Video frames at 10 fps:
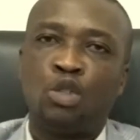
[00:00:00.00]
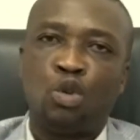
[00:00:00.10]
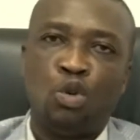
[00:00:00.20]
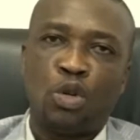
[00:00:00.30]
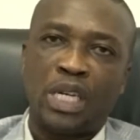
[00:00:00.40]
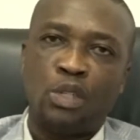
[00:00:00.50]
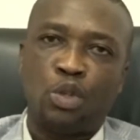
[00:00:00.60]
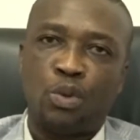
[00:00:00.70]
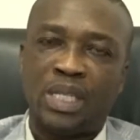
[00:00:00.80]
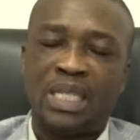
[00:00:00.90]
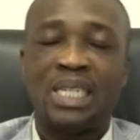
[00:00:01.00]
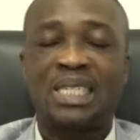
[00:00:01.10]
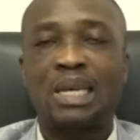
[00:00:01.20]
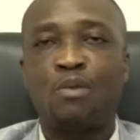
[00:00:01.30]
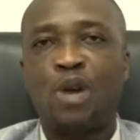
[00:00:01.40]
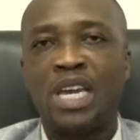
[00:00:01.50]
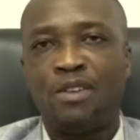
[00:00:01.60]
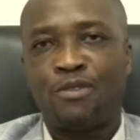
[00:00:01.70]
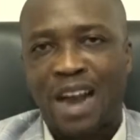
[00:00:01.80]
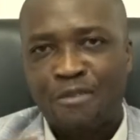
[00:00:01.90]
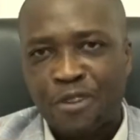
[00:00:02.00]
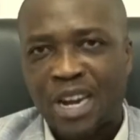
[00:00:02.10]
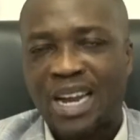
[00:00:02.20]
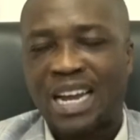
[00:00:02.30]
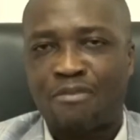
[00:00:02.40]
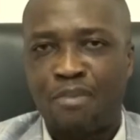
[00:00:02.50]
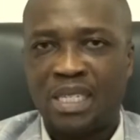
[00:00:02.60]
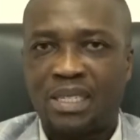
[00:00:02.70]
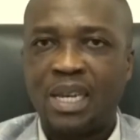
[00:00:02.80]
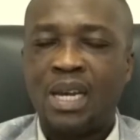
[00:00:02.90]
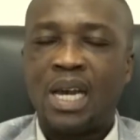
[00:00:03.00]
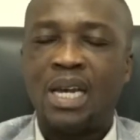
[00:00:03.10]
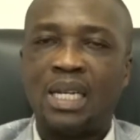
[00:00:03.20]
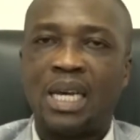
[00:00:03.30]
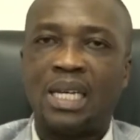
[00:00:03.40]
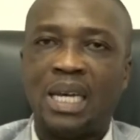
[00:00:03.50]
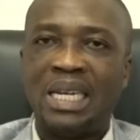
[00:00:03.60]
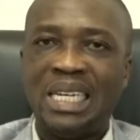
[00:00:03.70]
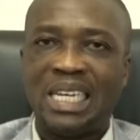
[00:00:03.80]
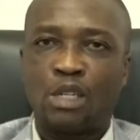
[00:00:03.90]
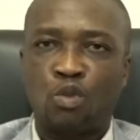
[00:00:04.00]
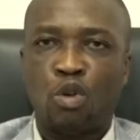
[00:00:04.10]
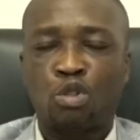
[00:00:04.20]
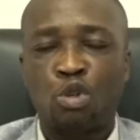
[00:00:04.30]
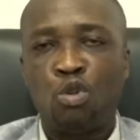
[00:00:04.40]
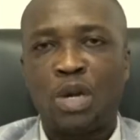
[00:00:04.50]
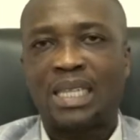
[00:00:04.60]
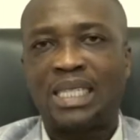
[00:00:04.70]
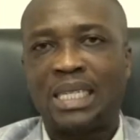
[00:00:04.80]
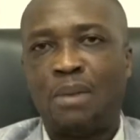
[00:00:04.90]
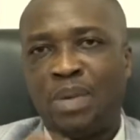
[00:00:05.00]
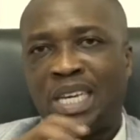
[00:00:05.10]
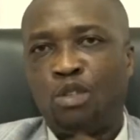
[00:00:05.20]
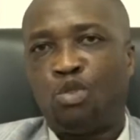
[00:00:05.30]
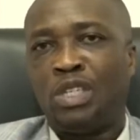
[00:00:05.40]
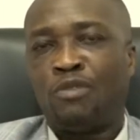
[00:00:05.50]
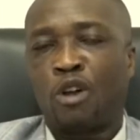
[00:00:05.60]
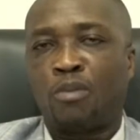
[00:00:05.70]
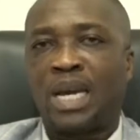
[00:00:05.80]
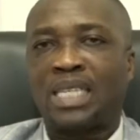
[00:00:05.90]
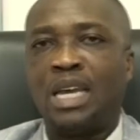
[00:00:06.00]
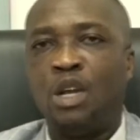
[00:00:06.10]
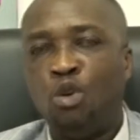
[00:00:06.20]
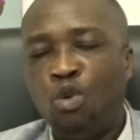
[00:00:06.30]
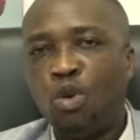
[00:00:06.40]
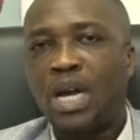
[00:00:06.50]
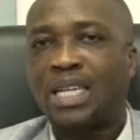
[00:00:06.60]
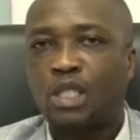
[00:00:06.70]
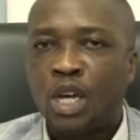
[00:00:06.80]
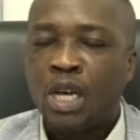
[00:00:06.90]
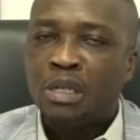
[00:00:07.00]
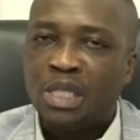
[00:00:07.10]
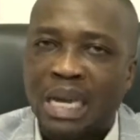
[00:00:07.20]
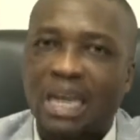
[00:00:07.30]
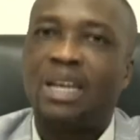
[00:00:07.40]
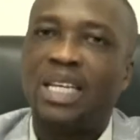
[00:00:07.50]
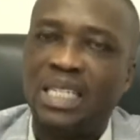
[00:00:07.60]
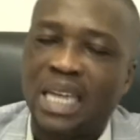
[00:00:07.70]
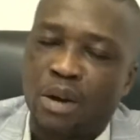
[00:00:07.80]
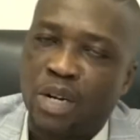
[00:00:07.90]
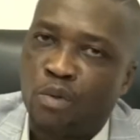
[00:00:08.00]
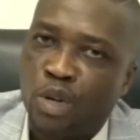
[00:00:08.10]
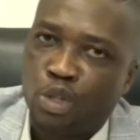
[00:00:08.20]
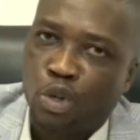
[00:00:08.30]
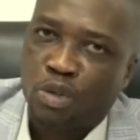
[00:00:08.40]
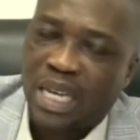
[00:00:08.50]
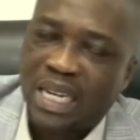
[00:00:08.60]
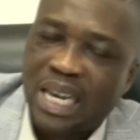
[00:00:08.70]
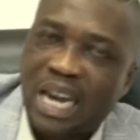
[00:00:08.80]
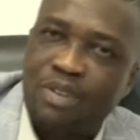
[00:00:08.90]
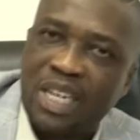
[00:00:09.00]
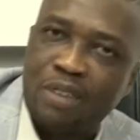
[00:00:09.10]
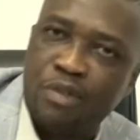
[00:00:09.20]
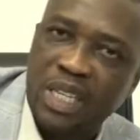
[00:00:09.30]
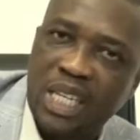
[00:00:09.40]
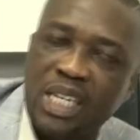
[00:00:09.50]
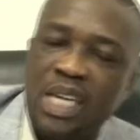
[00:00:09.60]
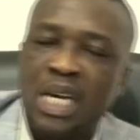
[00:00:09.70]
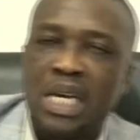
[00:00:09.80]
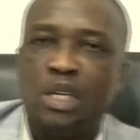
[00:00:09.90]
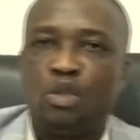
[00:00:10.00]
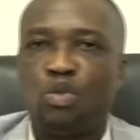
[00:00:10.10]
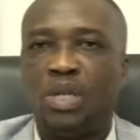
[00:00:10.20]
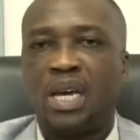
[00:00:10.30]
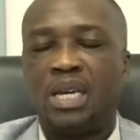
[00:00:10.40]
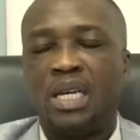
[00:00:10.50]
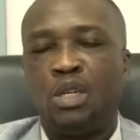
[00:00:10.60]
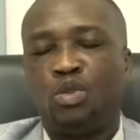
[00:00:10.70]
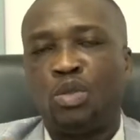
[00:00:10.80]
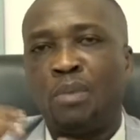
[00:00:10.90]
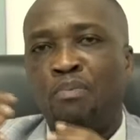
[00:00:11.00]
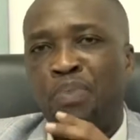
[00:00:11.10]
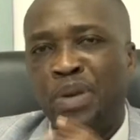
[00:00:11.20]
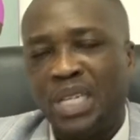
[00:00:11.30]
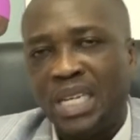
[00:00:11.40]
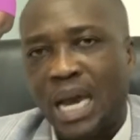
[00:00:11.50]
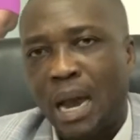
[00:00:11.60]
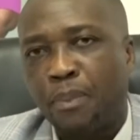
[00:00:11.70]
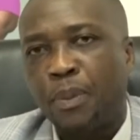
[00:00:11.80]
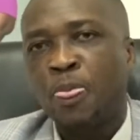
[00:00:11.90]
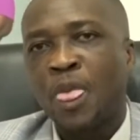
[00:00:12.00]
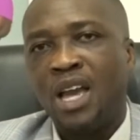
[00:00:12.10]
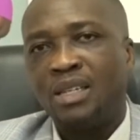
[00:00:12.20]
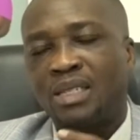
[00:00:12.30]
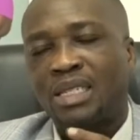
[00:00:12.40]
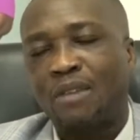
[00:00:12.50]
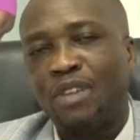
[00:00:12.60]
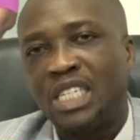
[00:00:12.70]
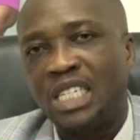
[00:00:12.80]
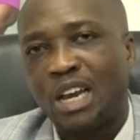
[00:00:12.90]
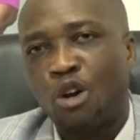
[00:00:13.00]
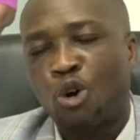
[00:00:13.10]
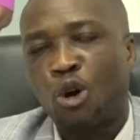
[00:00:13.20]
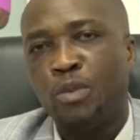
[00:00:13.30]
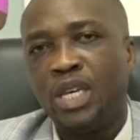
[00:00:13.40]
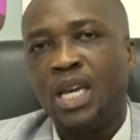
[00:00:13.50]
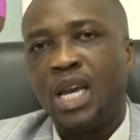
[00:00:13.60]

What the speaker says: to look into it. In the same way, if African governments and leaders will also look at it and begin to develop that and look at channeling the resource that they have and everything into the building up and salvaging the economy